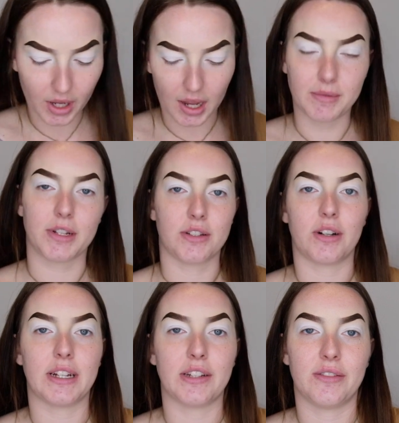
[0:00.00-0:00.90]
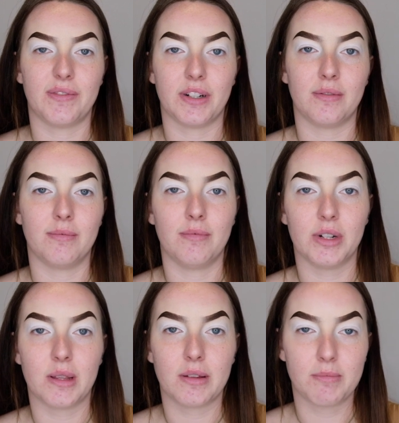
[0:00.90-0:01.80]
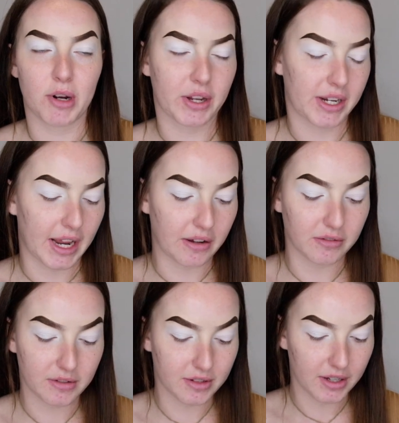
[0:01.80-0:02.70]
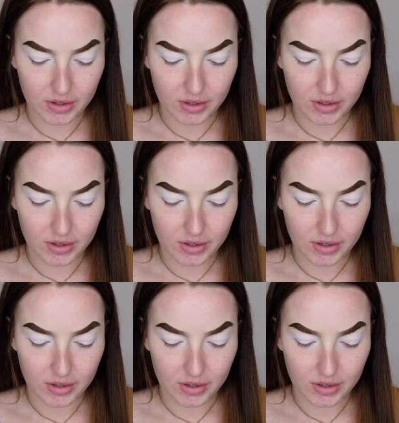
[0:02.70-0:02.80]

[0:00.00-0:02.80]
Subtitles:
I'm just going to film with broken nails.